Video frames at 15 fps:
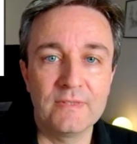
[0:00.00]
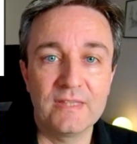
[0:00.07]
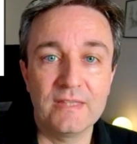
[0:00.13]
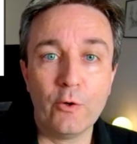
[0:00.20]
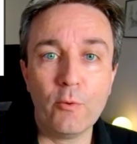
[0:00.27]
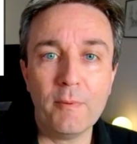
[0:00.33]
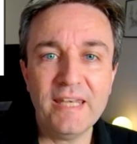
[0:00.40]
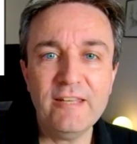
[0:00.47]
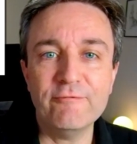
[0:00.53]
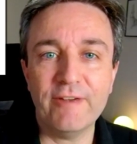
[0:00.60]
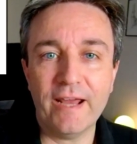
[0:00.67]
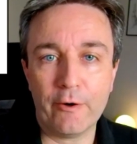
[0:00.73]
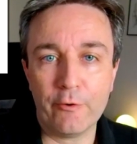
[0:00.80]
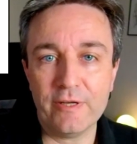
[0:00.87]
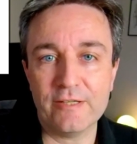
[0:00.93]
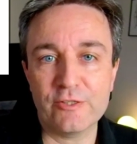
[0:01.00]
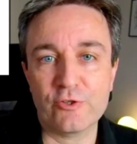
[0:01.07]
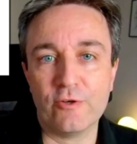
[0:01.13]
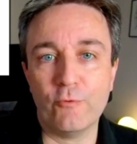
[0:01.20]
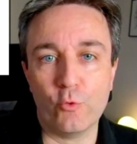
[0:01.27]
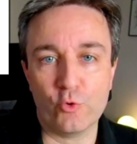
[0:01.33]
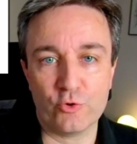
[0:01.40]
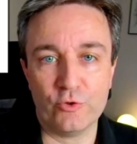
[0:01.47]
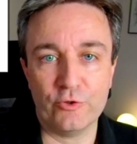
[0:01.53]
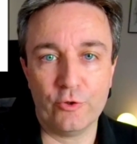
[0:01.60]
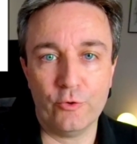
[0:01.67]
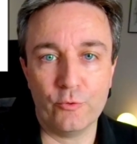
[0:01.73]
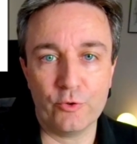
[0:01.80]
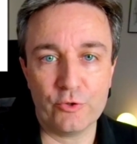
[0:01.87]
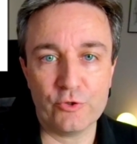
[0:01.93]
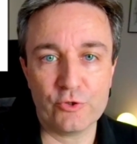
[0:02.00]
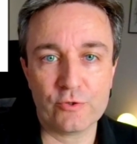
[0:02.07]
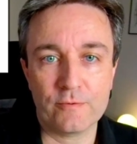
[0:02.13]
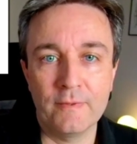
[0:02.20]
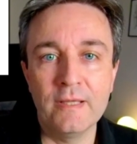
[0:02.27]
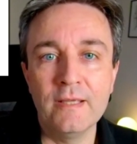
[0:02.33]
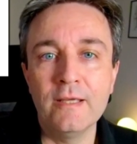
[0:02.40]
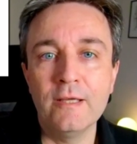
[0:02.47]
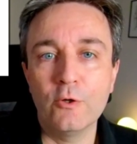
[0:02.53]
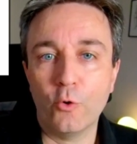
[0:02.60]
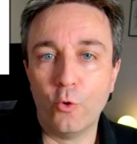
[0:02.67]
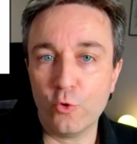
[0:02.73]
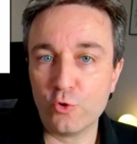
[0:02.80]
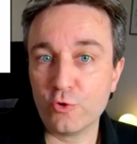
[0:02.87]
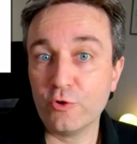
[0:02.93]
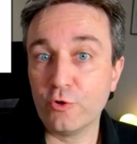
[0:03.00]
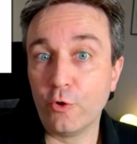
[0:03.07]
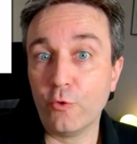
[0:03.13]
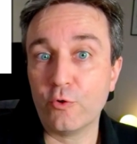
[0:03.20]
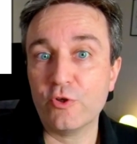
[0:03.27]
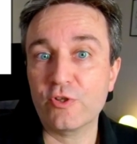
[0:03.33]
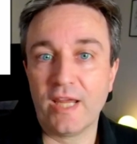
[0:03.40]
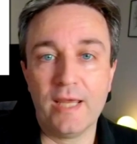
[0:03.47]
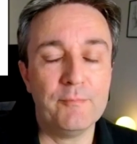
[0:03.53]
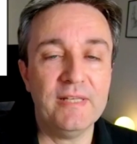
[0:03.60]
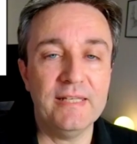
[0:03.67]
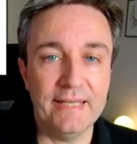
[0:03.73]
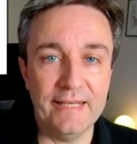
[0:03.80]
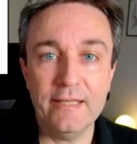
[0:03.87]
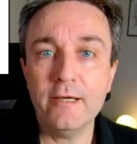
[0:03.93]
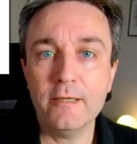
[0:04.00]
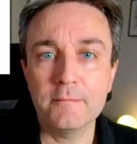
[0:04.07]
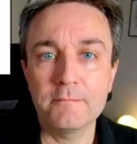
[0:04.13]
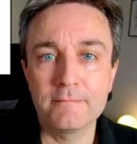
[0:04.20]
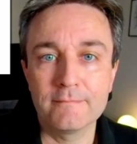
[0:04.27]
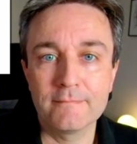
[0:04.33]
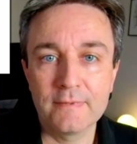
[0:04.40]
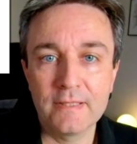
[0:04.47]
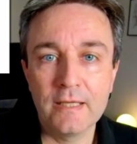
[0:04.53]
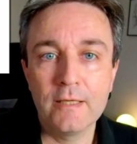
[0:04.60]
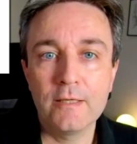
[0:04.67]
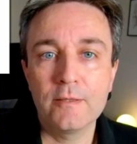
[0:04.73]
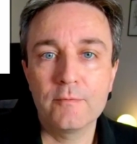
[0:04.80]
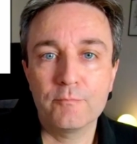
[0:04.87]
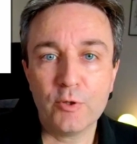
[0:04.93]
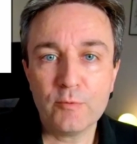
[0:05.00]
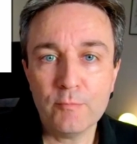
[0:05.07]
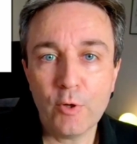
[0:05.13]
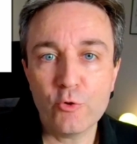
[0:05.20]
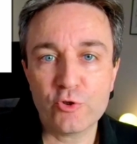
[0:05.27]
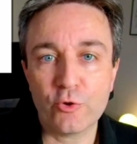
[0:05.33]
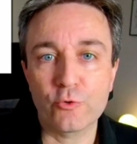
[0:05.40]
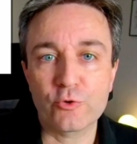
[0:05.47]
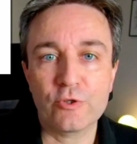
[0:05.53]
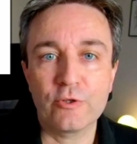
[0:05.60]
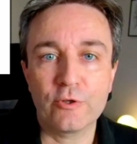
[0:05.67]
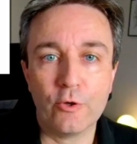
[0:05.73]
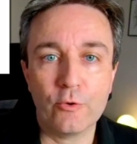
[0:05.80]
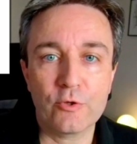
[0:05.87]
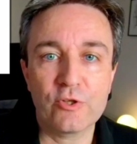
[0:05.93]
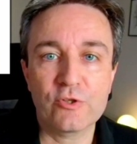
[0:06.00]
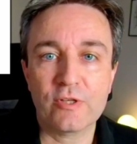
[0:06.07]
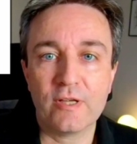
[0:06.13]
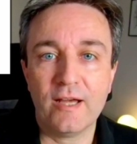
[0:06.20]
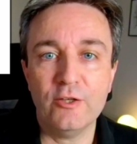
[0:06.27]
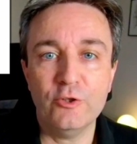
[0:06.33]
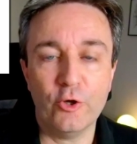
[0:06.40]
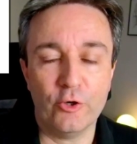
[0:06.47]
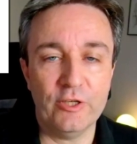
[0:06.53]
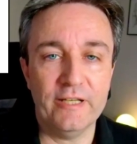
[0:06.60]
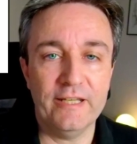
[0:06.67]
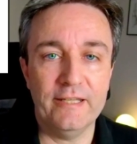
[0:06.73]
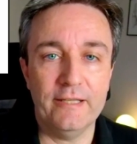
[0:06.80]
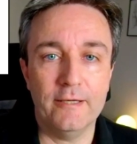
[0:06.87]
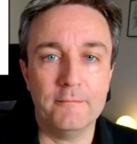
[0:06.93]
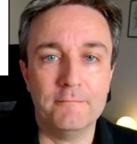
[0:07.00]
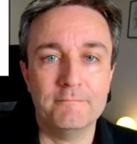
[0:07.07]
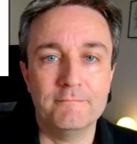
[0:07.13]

There are many variants of autoencoders. Autoencoders can be linear, but most autoencoders are nonlinear.